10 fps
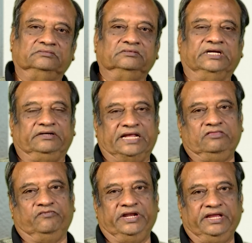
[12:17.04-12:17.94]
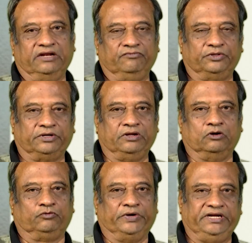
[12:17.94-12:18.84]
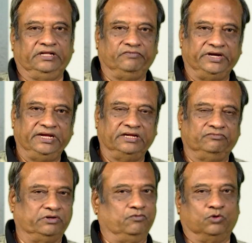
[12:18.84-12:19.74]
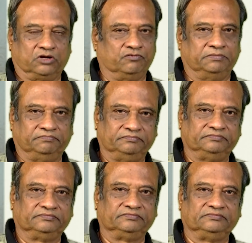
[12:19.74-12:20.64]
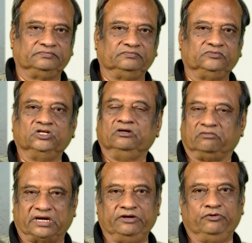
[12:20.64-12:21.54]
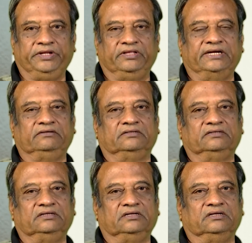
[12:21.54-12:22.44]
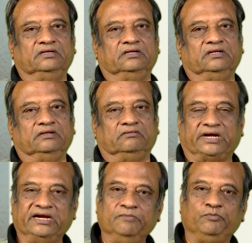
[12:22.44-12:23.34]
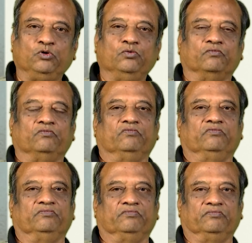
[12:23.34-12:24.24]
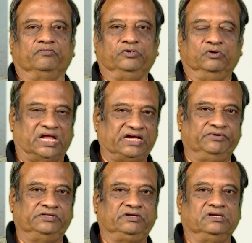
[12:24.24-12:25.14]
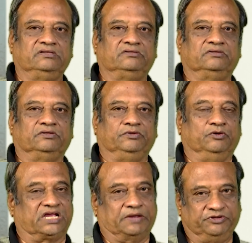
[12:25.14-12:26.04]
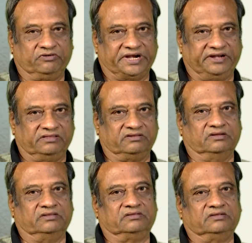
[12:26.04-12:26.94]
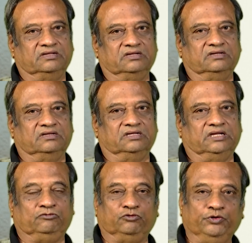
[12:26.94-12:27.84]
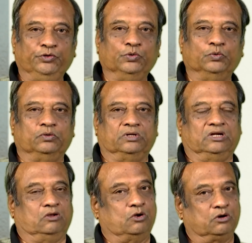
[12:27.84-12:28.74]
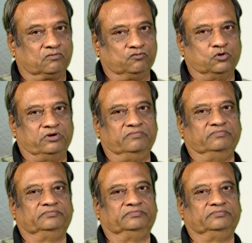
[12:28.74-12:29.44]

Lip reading: their 10th wedding anniversary or 20th wedding anniversary, whatever. Try doing that. Try and improve your language skills, your caption writing skills. It would do you a lot of good.